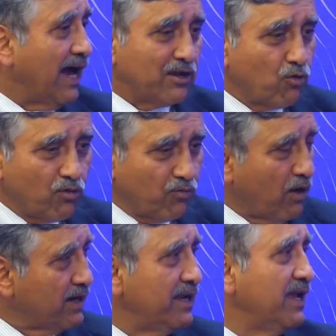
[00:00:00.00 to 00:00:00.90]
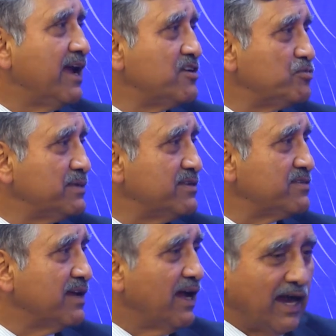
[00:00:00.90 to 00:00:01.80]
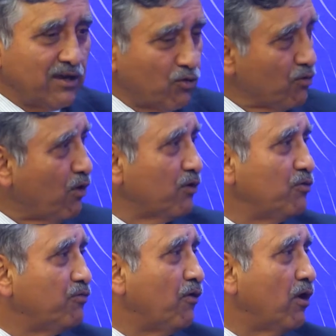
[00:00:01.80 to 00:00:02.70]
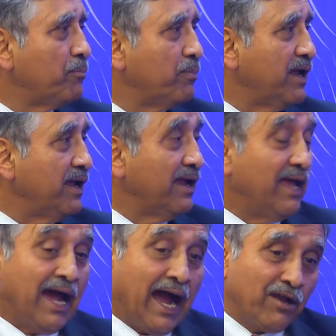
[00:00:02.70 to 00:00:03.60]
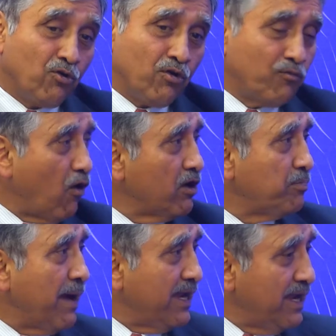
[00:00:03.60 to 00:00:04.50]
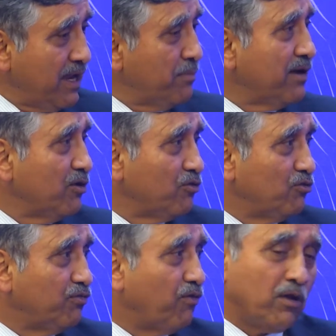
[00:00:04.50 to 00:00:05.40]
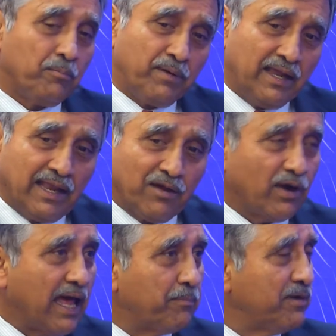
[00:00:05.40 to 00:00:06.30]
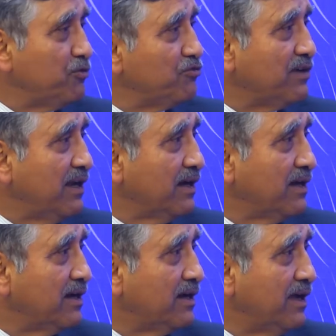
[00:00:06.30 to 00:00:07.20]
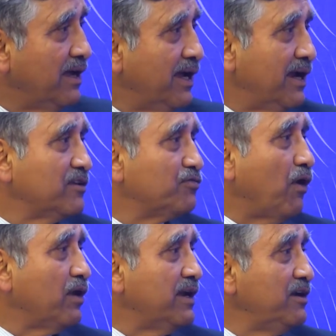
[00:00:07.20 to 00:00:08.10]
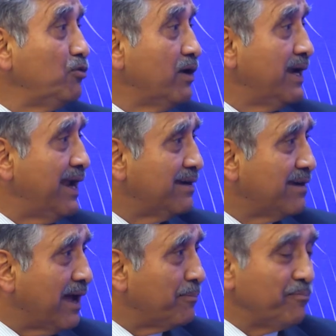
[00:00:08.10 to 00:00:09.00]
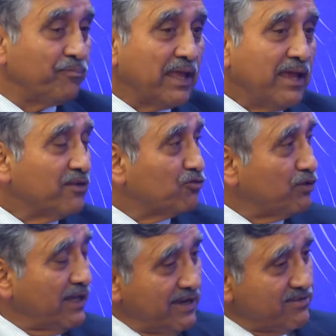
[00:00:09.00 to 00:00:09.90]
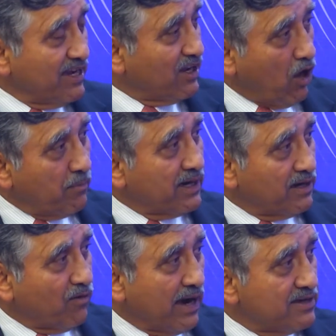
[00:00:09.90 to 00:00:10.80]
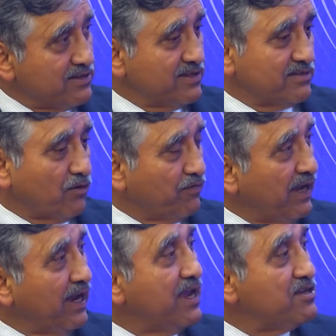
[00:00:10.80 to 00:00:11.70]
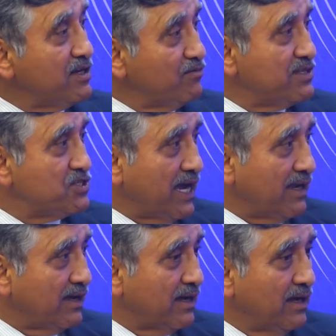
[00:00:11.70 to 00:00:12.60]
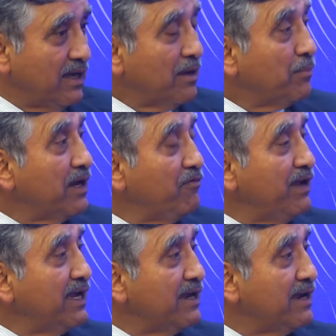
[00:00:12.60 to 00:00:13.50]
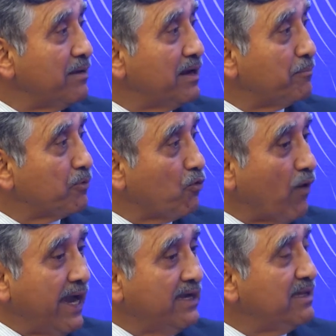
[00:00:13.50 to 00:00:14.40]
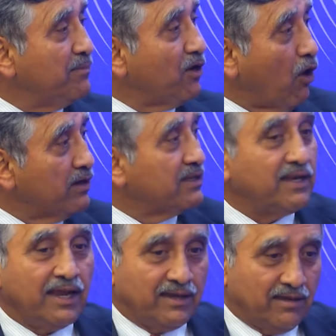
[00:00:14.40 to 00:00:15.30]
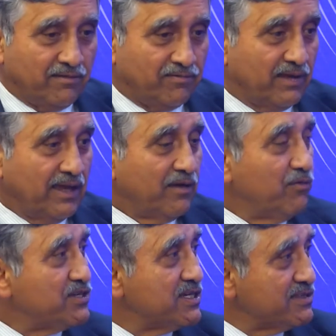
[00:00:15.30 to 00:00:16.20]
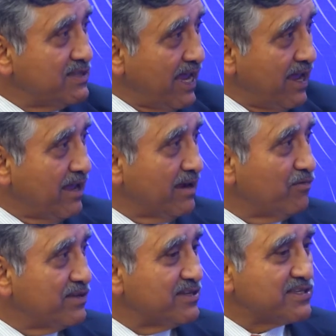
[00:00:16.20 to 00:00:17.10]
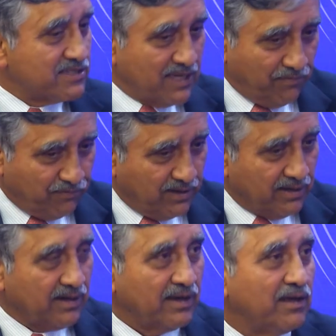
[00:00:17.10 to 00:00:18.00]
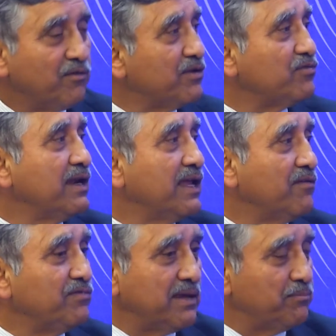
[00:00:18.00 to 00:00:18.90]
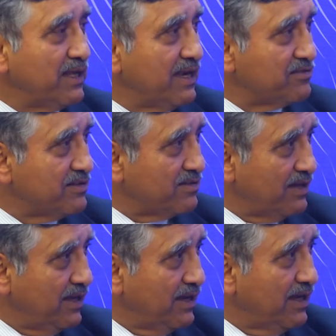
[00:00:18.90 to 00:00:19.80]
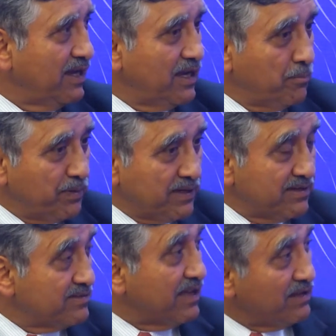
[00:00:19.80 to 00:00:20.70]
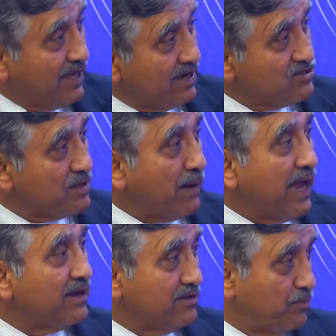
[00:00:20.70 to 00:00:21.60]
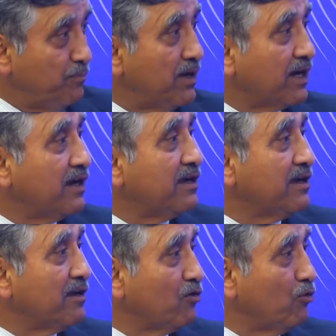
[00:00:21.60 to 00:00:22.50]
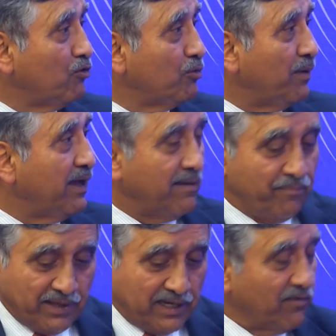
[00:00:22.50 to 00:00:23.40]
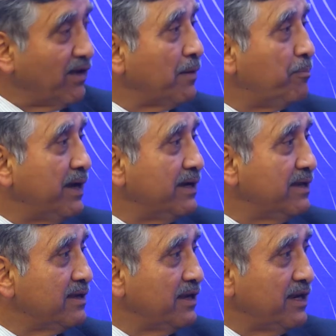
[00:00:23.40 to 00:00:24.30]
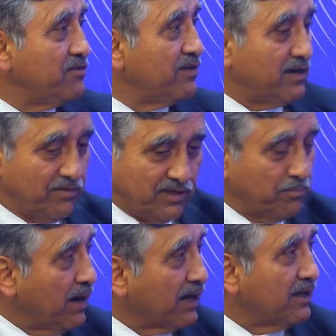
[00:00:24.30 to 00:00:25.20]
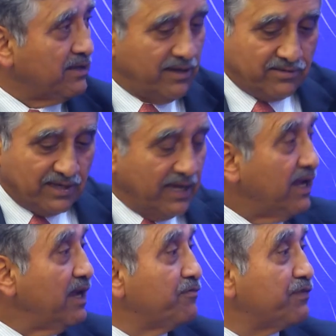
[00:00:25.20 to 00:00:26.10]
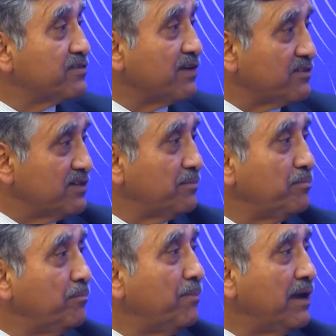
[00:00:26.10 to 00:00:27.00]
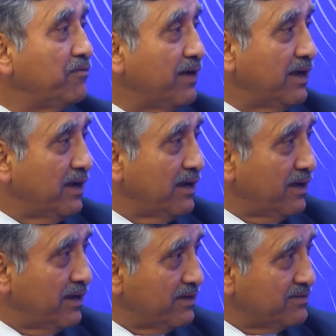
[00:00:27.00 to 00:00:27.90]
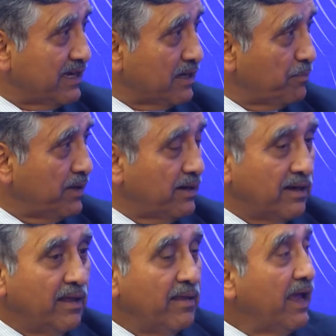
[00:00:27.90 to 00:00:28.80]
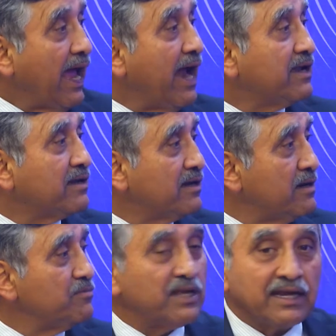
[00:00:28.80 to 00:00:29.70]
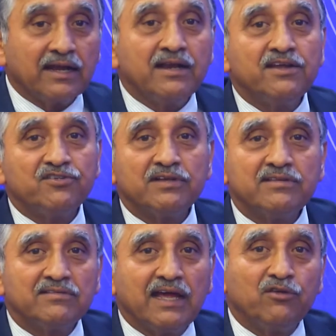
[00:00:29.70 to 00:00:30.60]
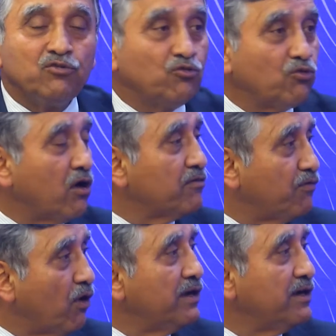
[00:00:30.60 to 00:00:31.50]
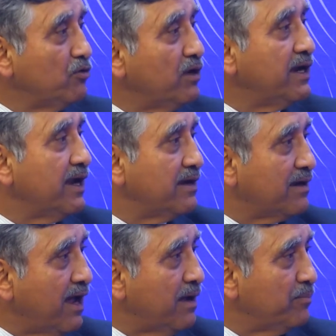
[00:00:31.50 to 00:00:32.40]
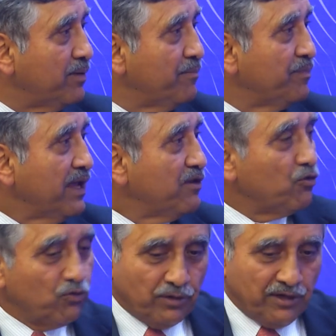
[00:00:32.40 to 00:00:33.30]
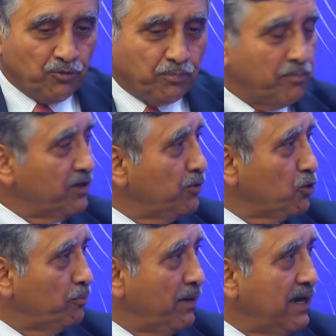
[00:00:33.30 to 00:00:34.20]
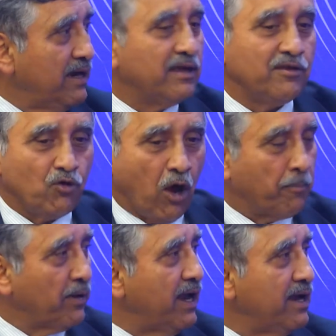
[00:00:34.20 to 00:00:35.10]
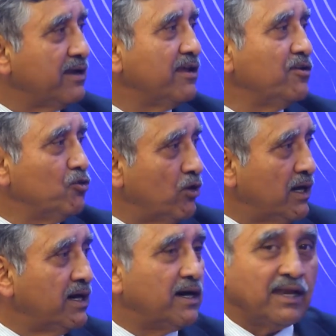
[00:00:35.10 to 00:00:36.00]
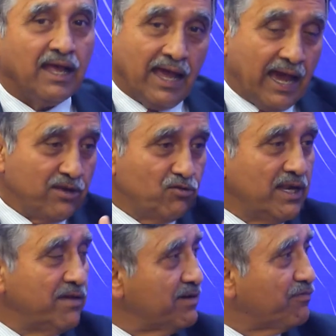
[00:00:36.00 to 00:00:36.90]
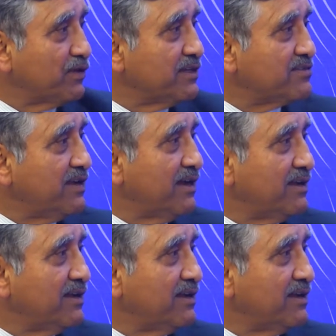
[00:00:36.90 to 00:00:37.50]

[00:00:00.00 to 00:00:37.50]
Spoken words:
don't want any hegemons. I don't want to fall prey. I don't want my neighborhood to fall prey like what happened to Sri Lanka. It has fallen into a debt trap. So there is economic advantages of engaging with China, but if we can provide them an alternative which is there, which is safer, which will give them the necessary impetus, and there Japan has a critical role to play. Developmental initiatives in Bangladesh, infrastructure set up here, at terms and conditions that you do not fall into a debt trap. You build, you operate, you earn, and you leave it for the state